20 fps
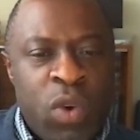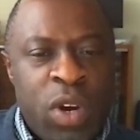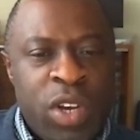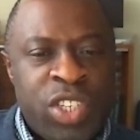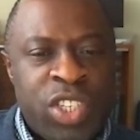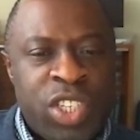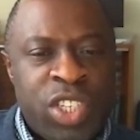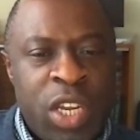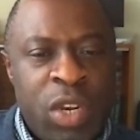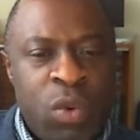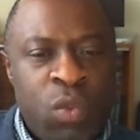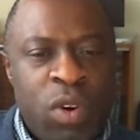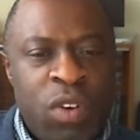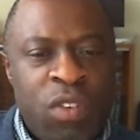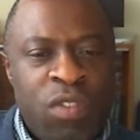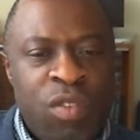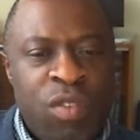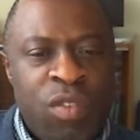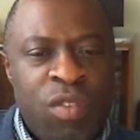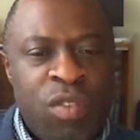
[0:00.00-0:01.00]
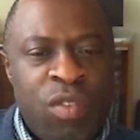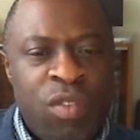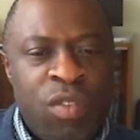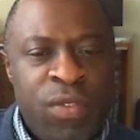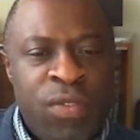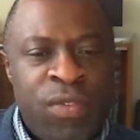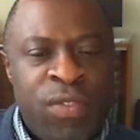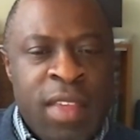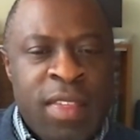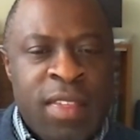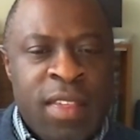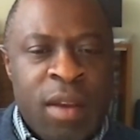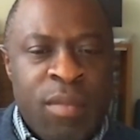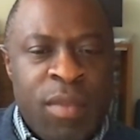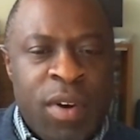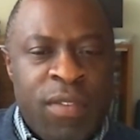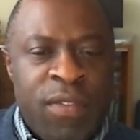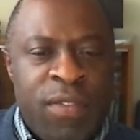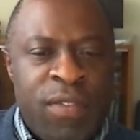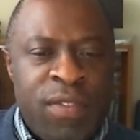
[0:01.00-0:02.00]
washing will remove
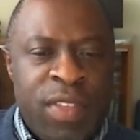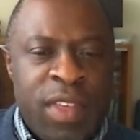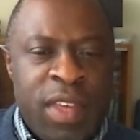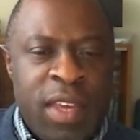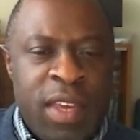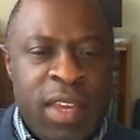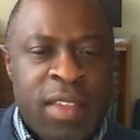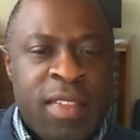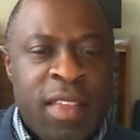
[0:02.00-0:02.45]
some of the